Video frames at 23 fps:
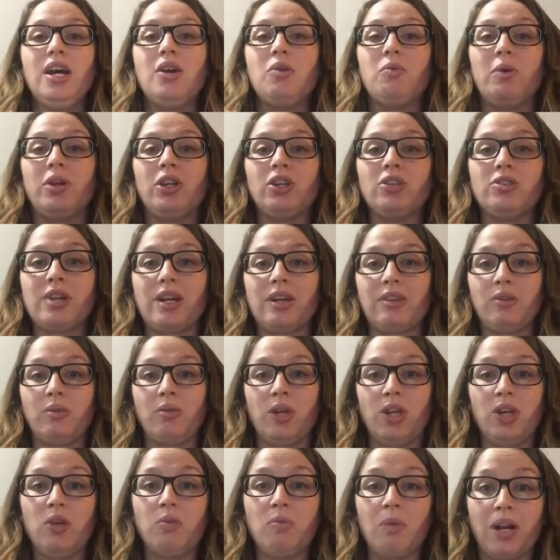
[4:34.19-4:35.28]
When you're
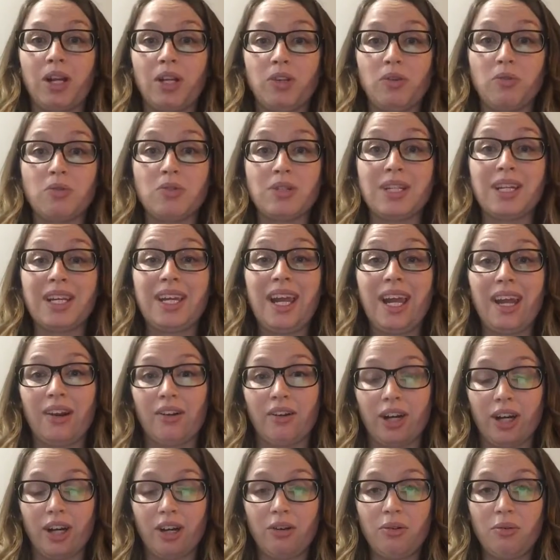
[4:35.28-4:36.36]
diluting, you want to use
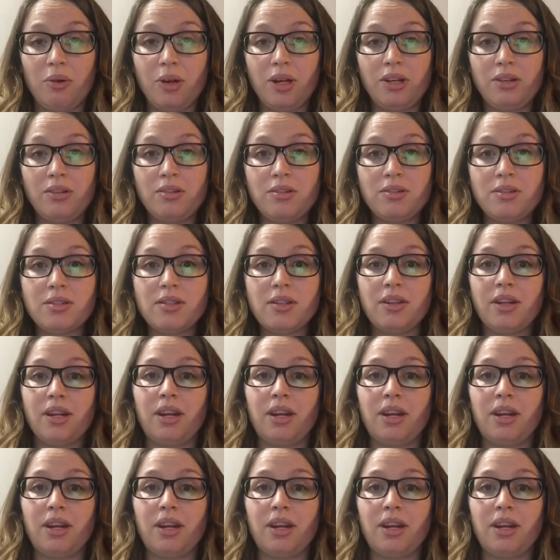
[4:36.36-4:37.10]
carrier oils.